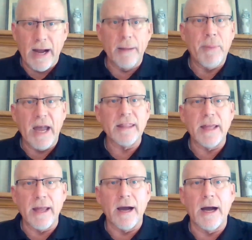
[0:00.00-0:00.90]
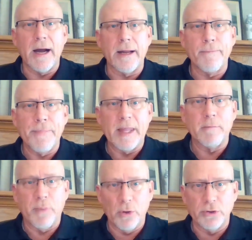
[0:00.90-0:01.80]
of high path AI
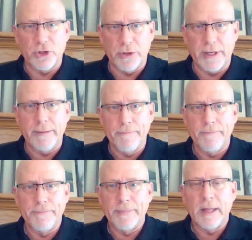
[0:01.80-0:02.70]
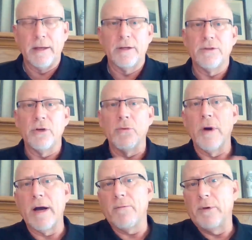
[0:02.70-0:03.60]
in poultry to
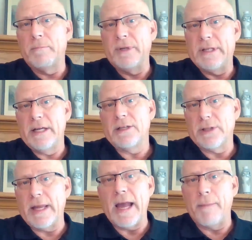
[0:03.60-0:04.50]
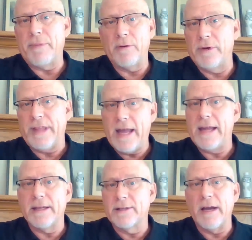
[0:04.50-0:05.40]
what would potentially happen with
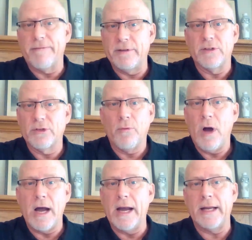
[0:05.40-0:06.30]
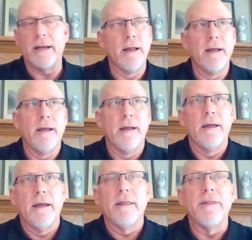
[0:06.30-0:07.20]
ASF in swine,
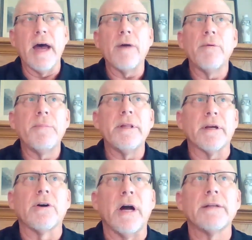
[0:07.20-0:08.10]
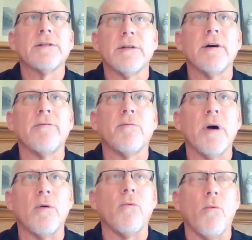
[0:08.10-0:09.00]
that would be the crux of
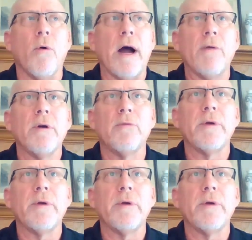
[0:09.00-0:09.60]
well, why